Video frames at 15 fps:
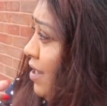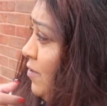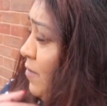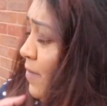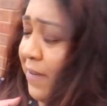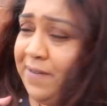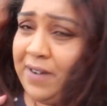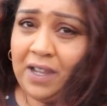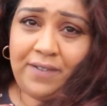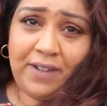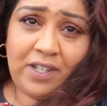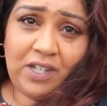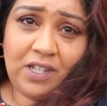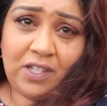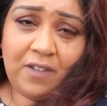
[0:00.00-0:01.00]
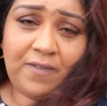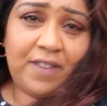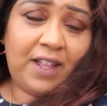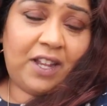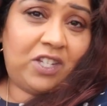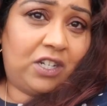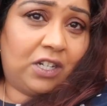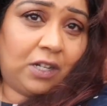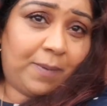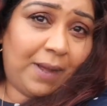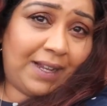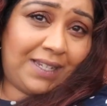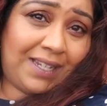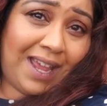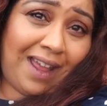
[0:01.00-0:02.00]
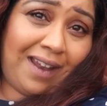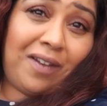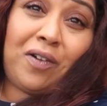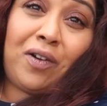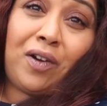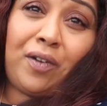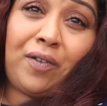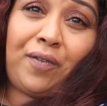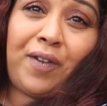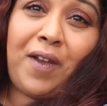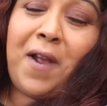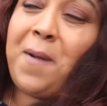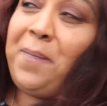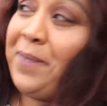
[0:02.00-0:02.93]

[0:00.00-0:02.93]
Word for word: asked for about 5 inches off. I think she took about 10 off.